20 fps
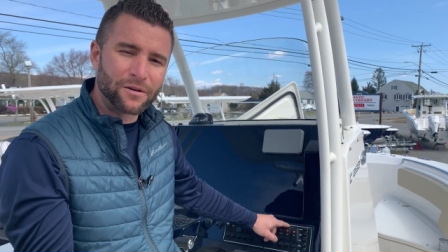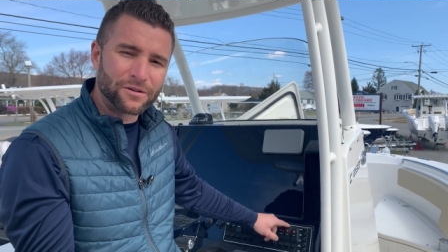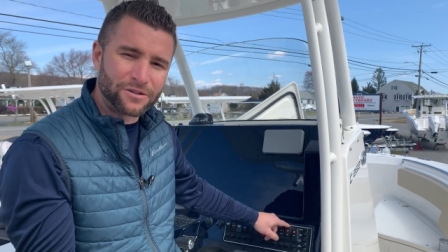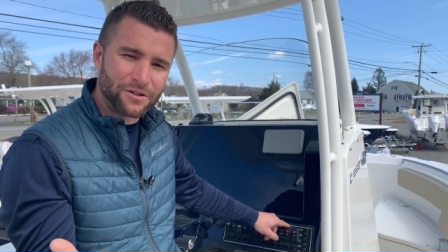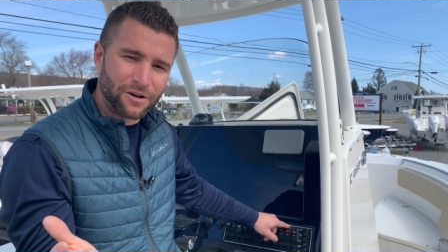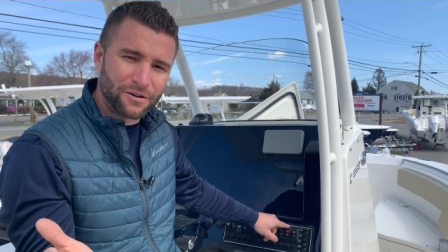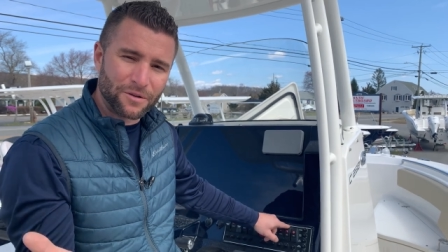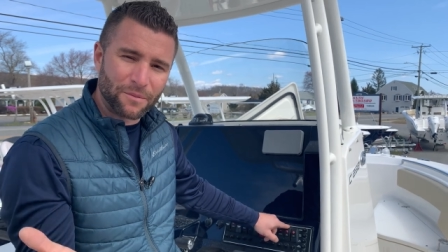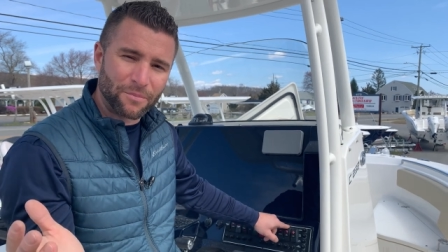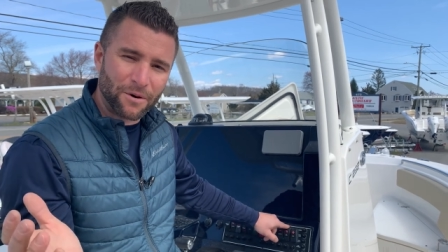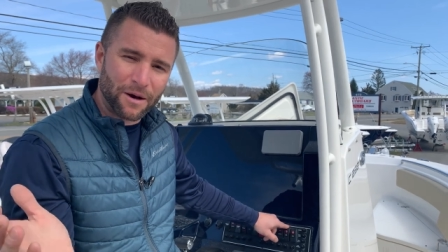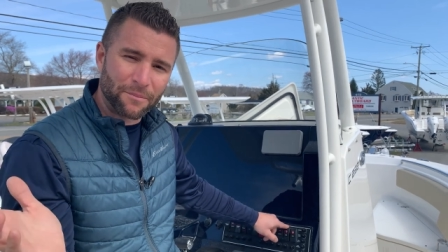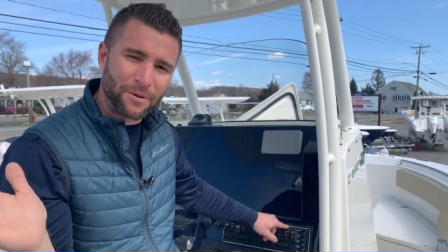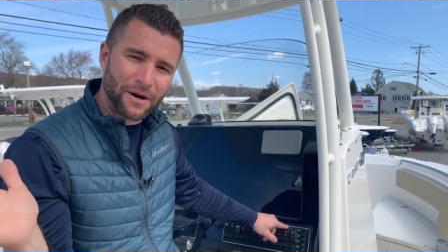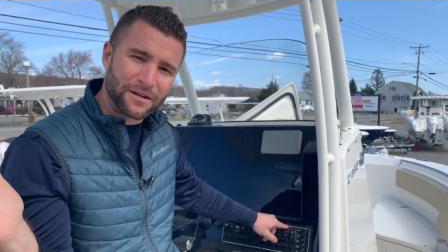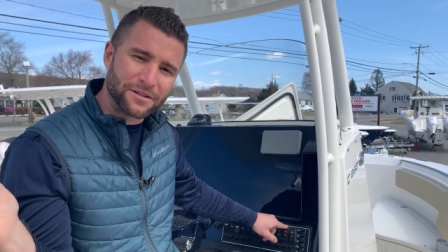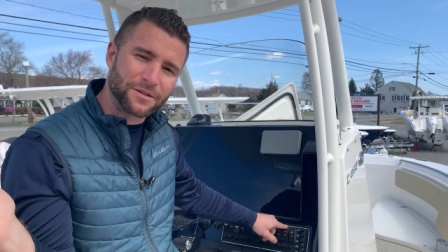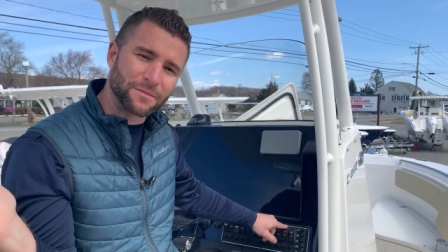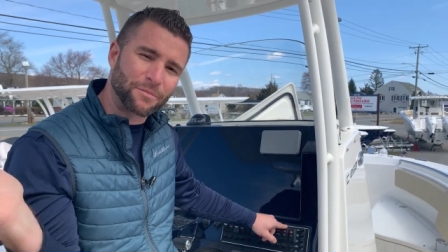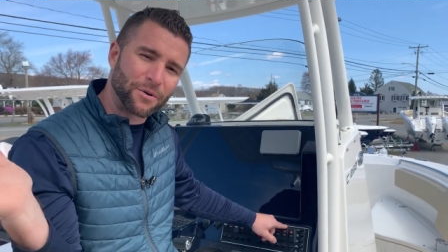turn the pump
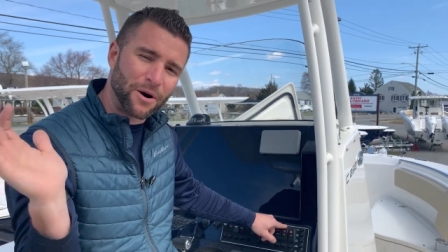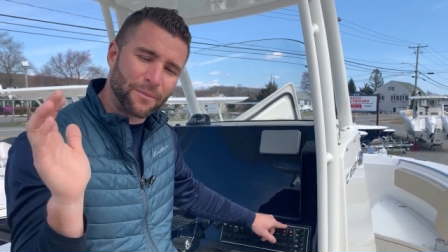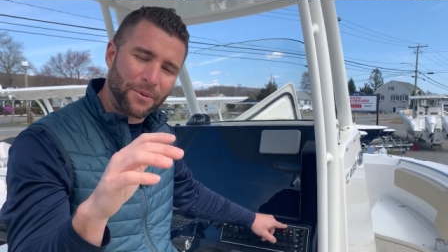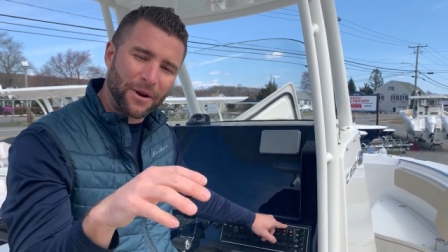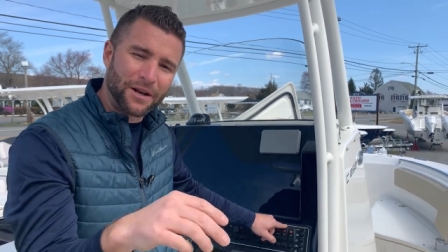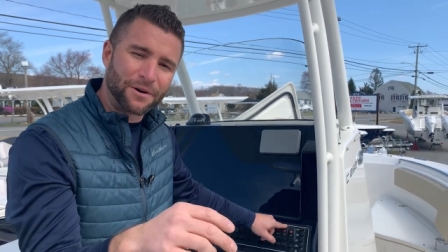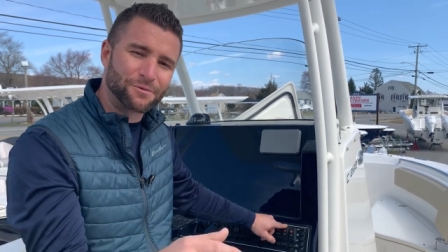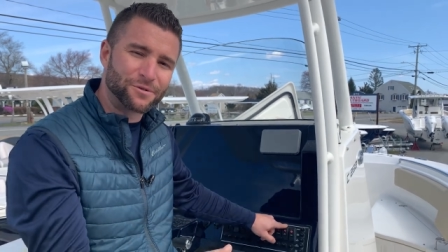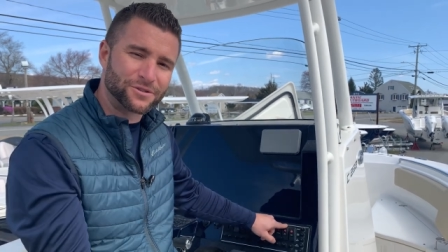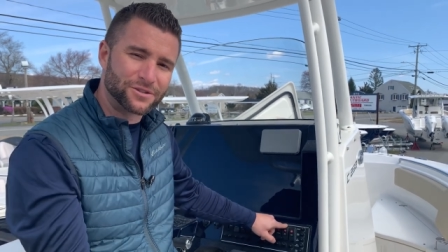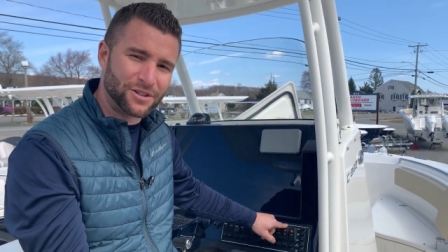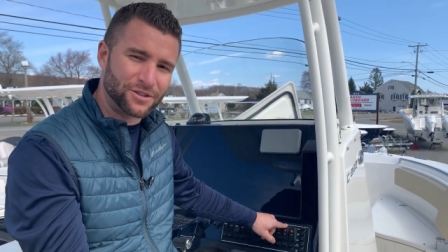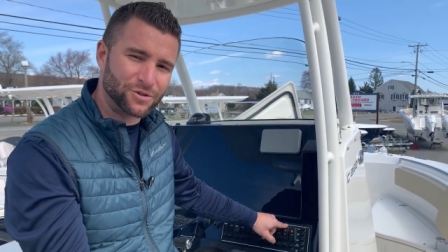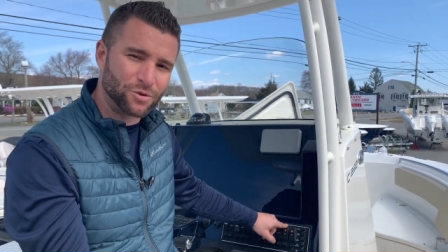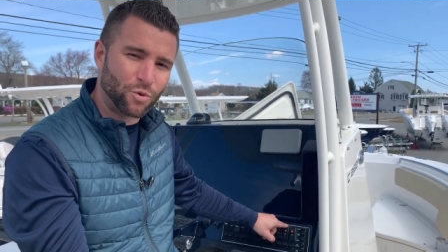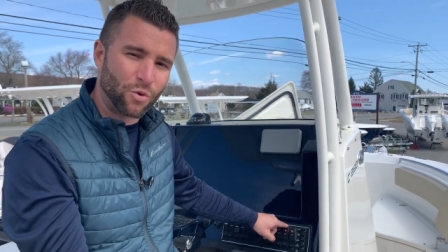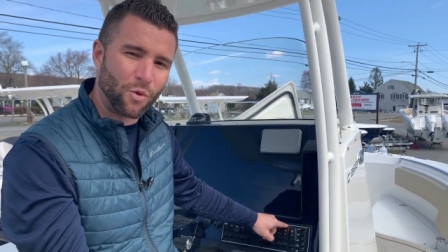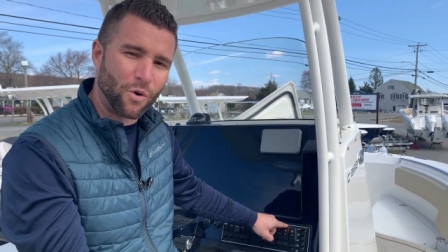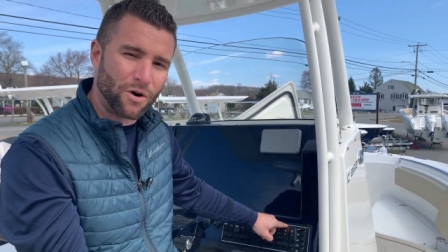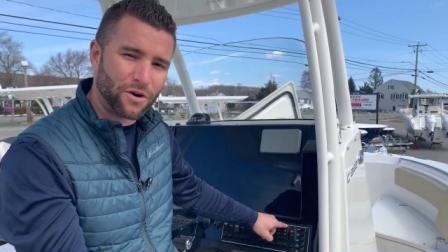on to pump any
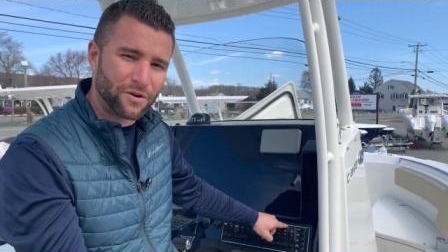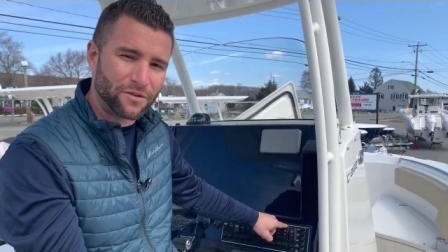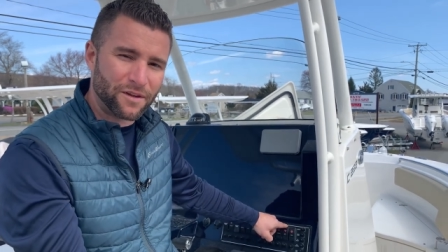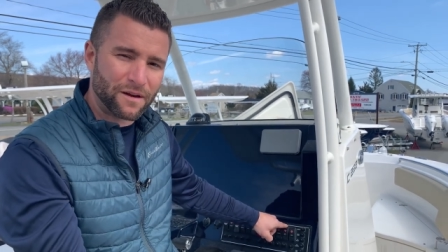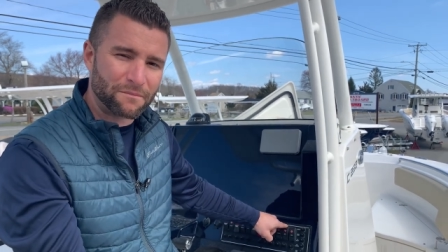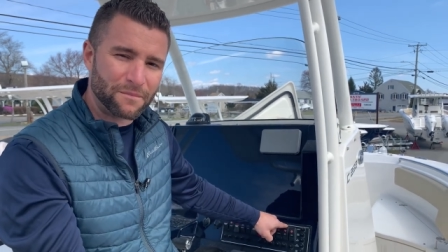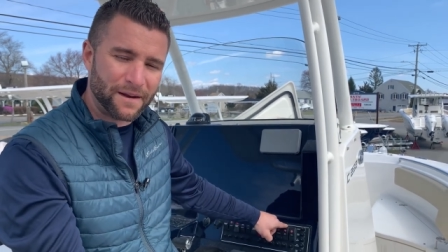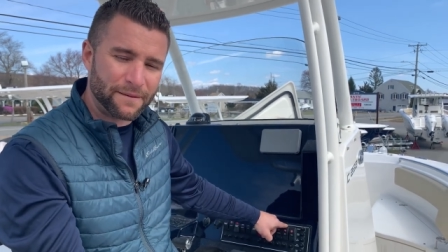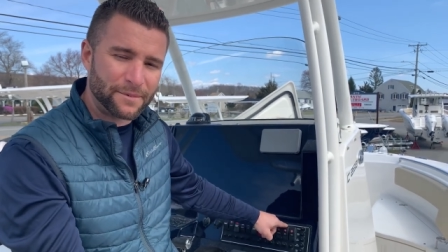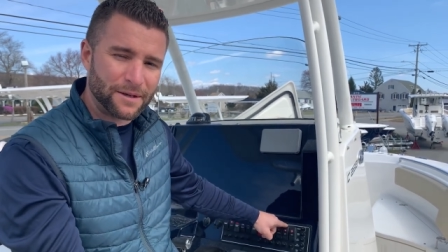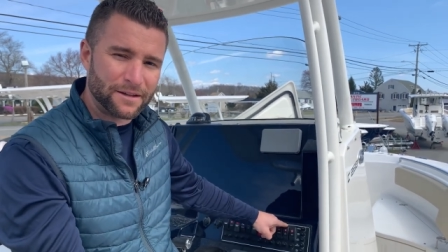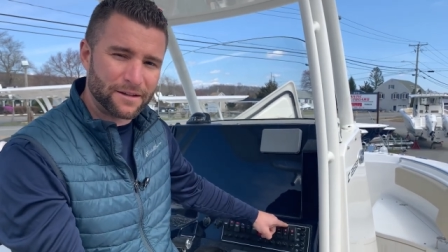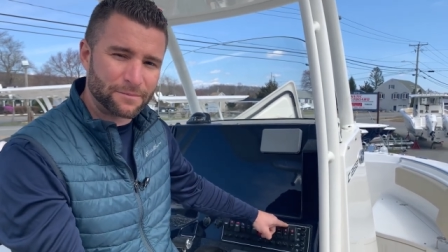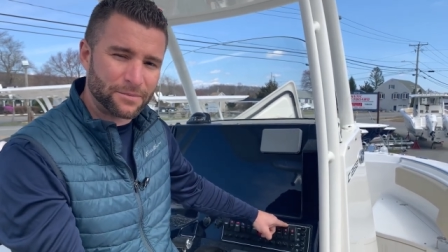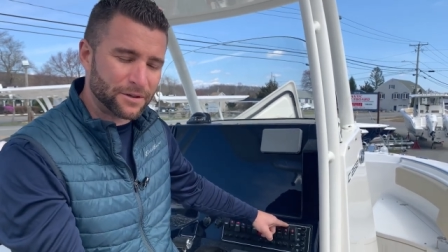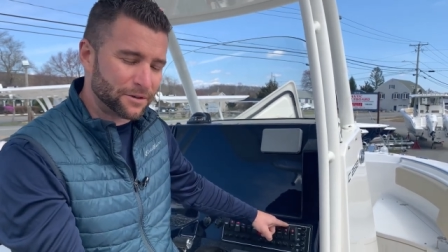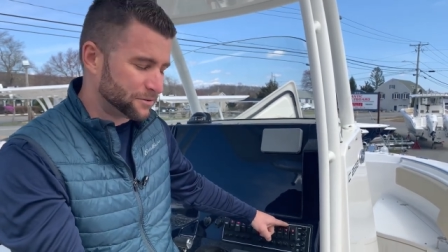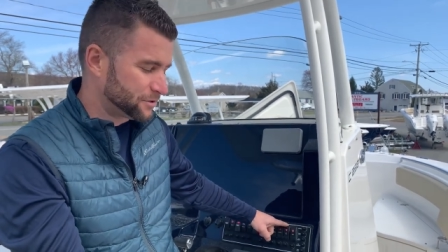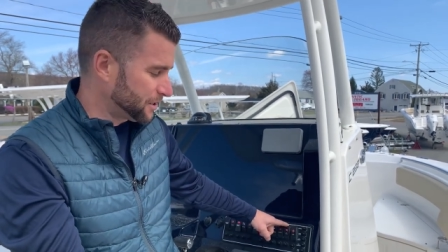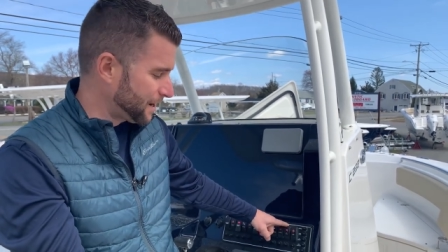residual water that may be in the
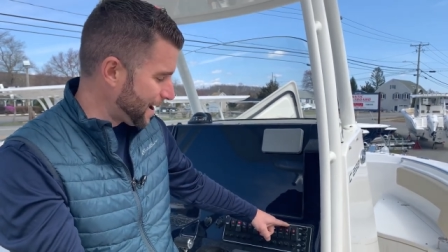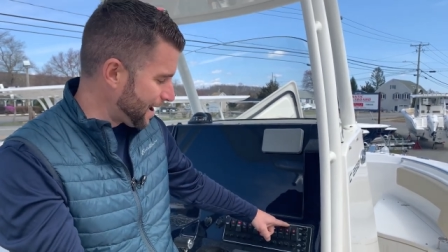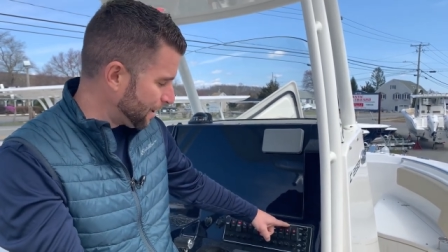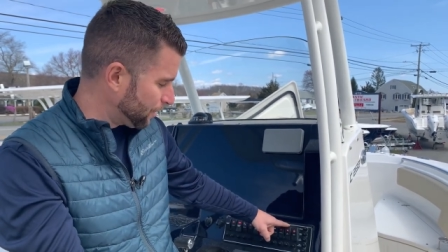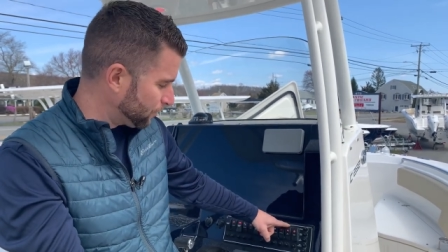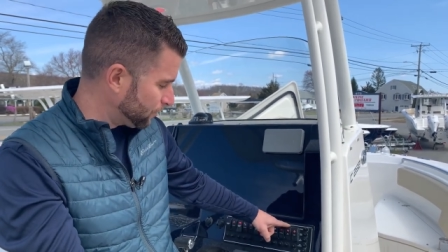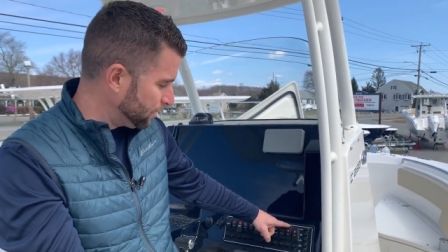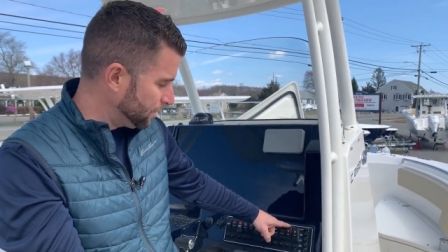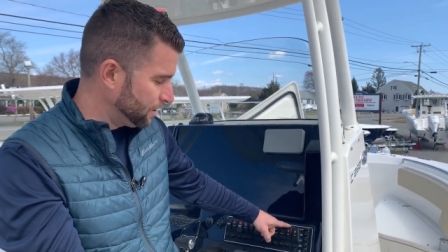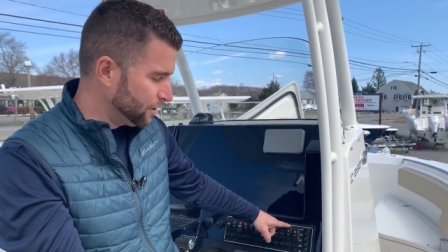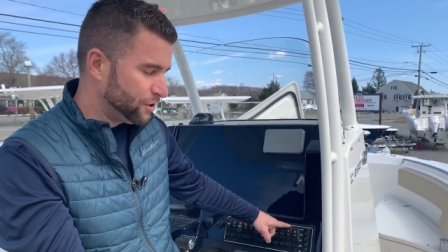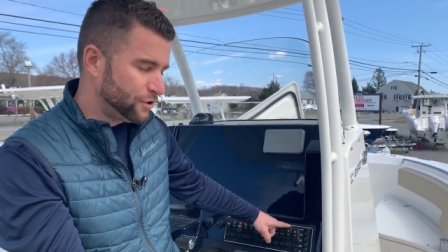bilge out.